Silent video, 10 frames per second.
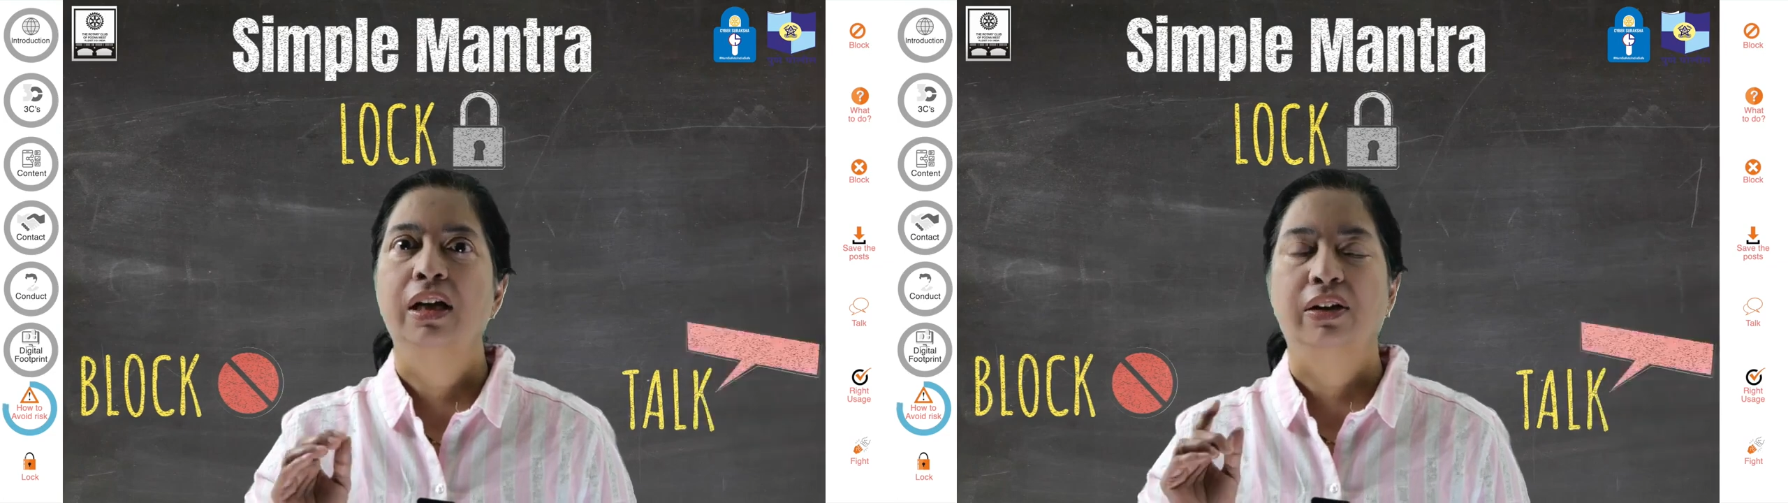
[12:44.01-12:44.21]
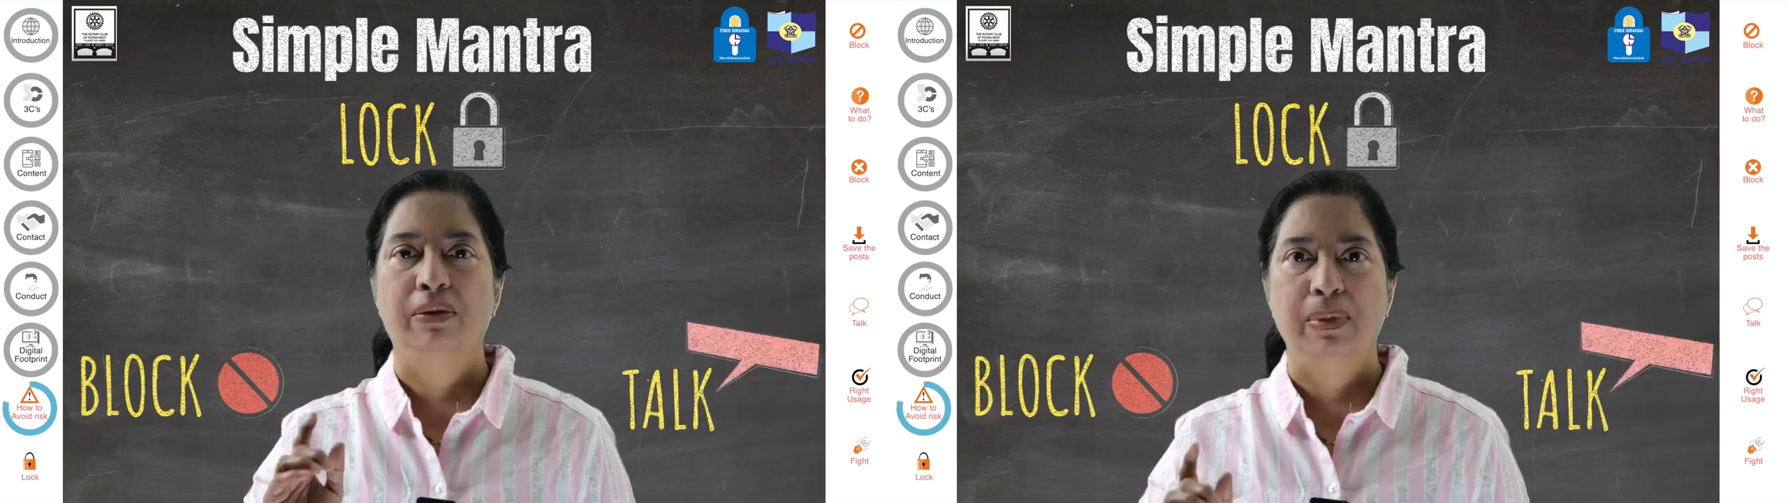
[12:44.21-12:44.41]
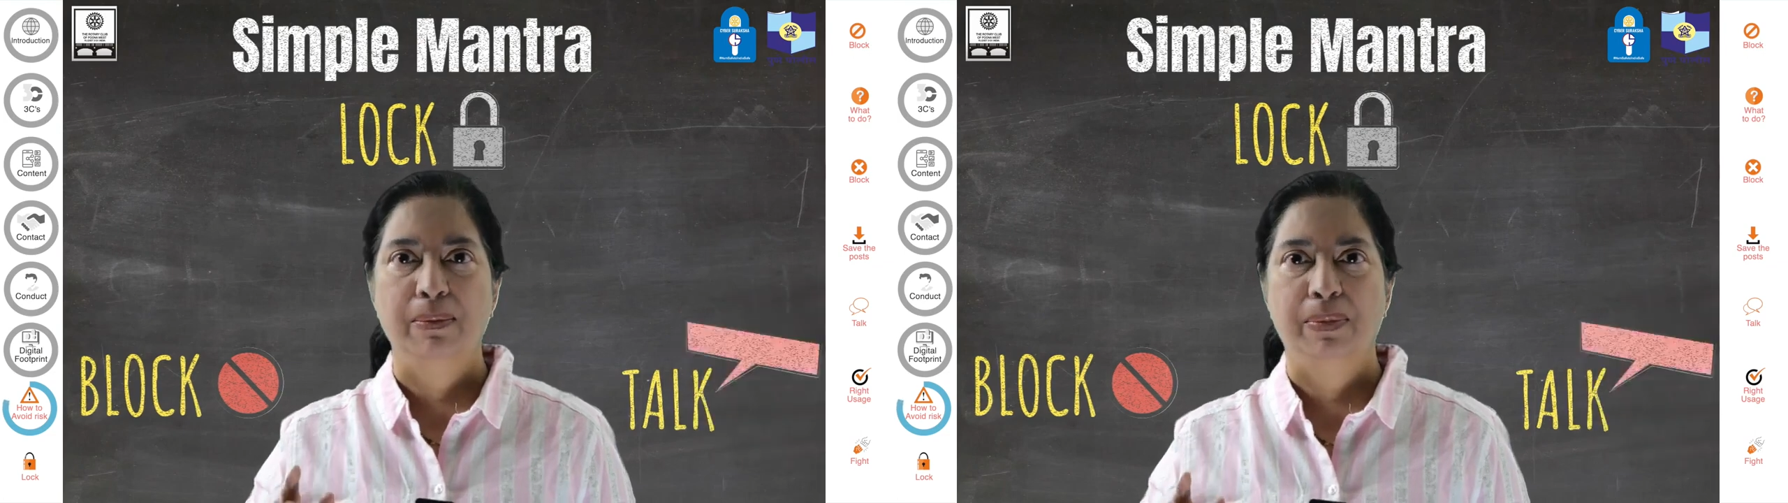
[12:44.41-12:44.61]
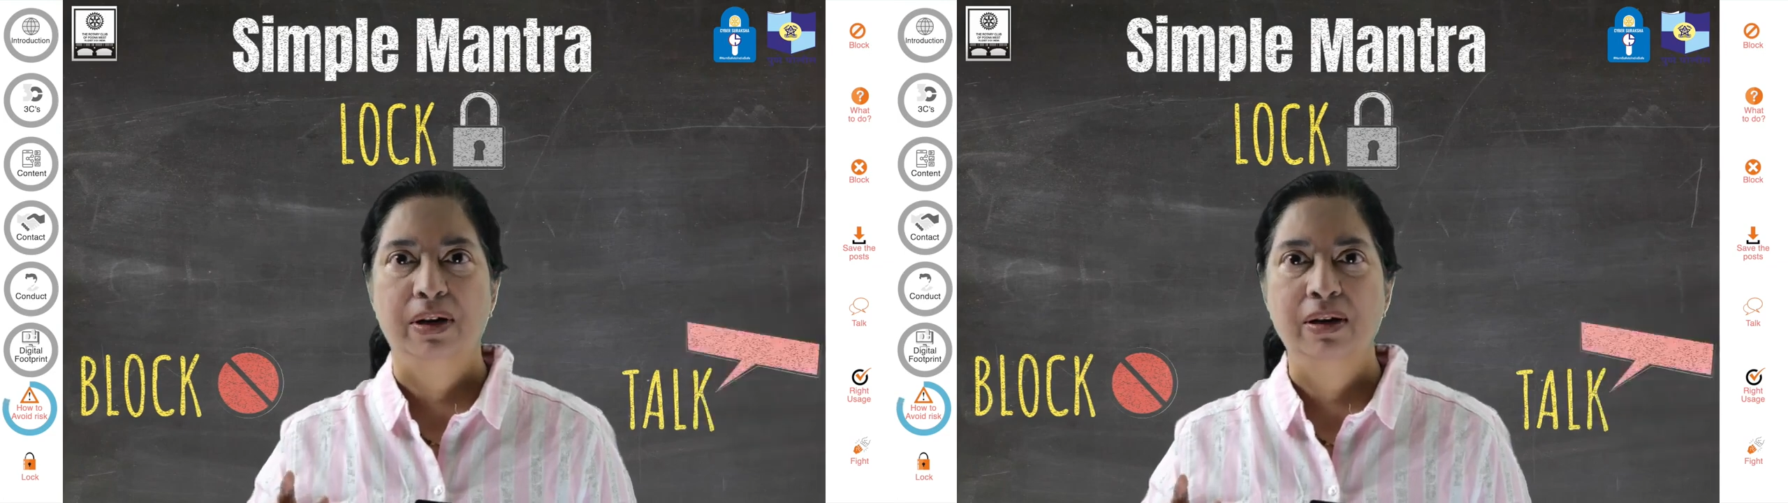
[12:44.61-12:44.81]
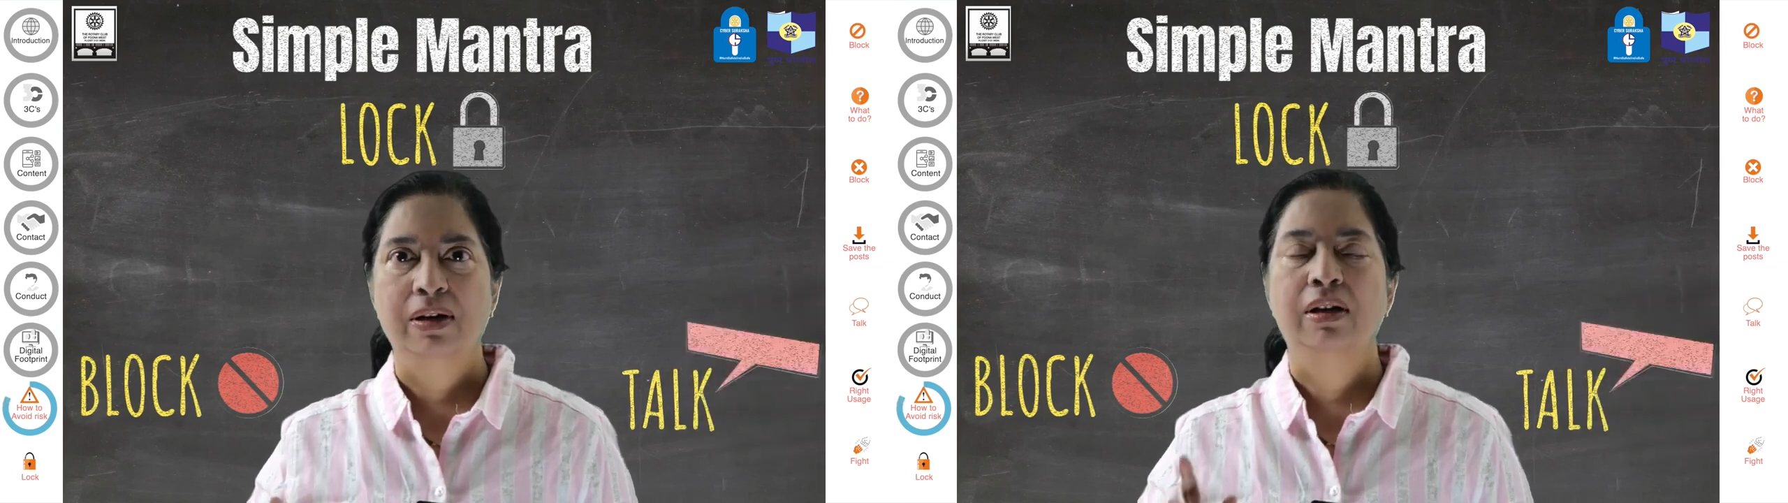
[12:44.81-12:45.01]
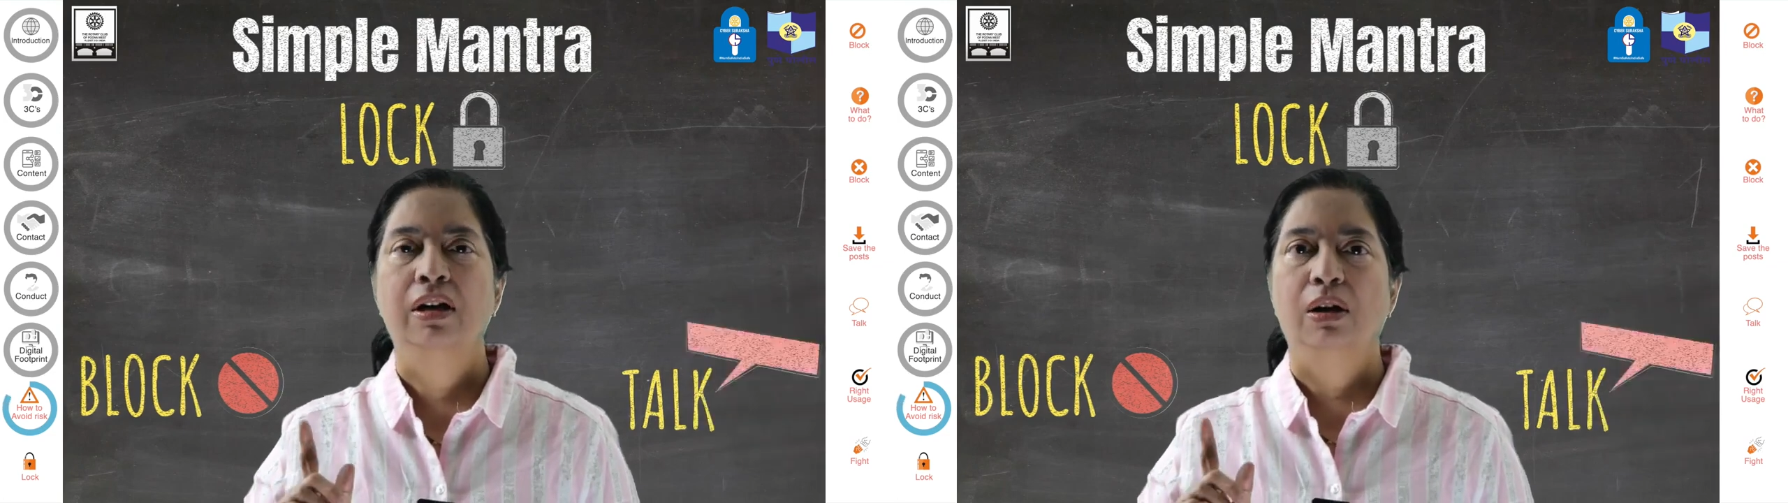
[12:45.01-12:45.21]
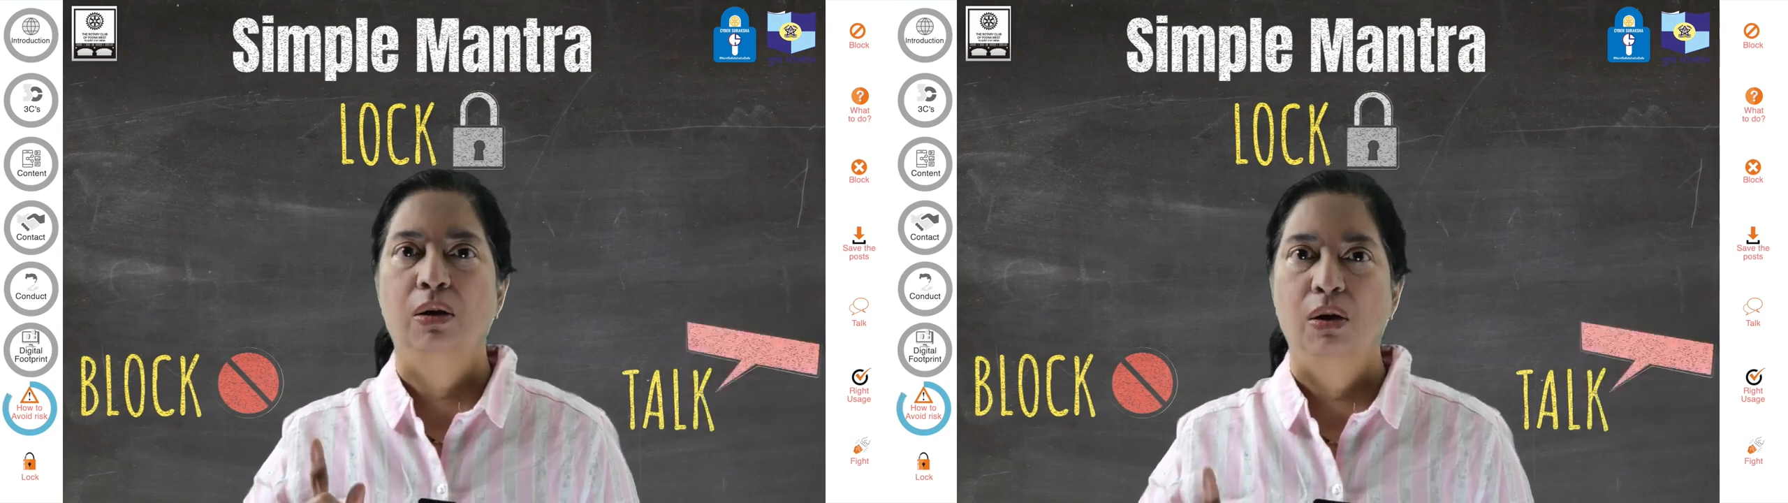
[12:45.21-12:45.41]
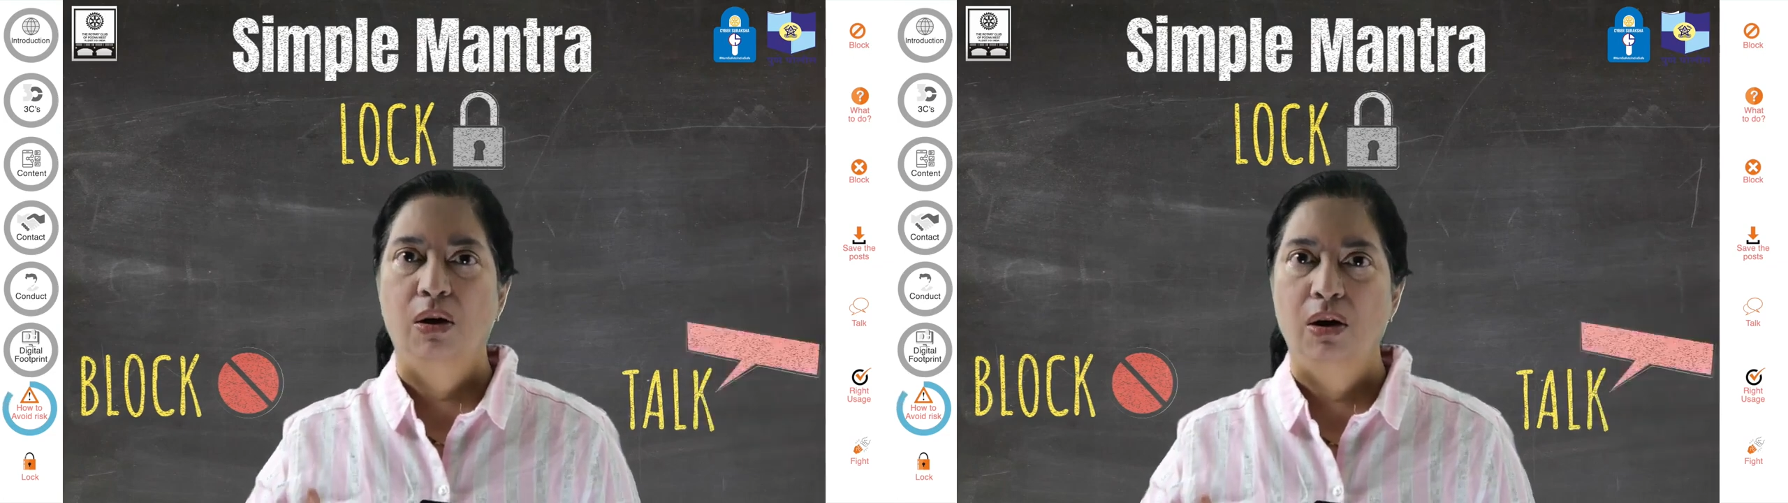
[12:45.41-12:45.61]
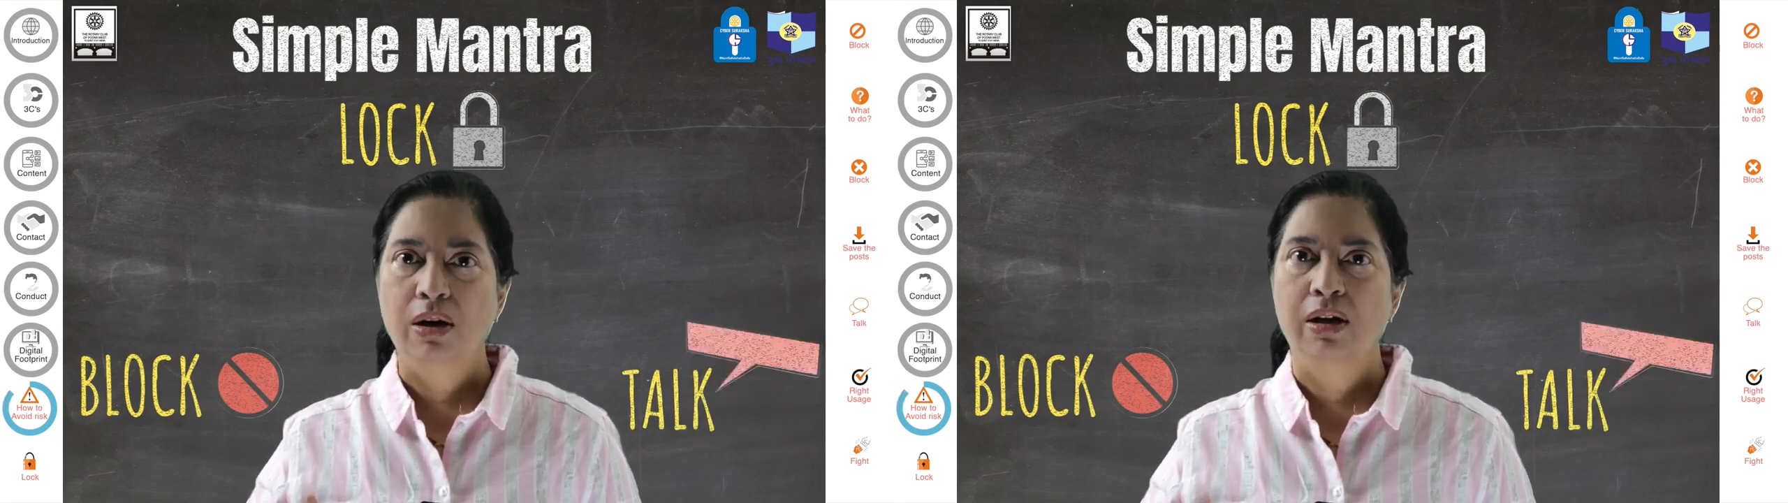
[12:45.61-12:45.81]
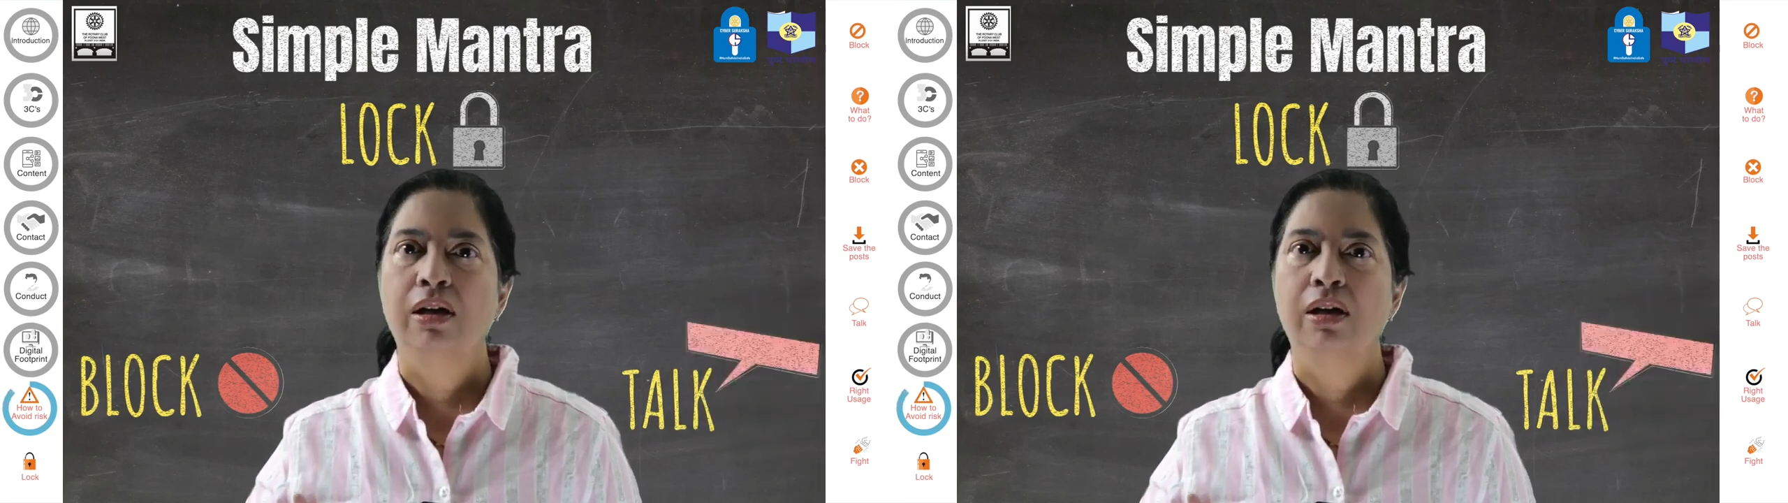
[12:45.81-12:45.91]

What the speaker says: Remember, lock,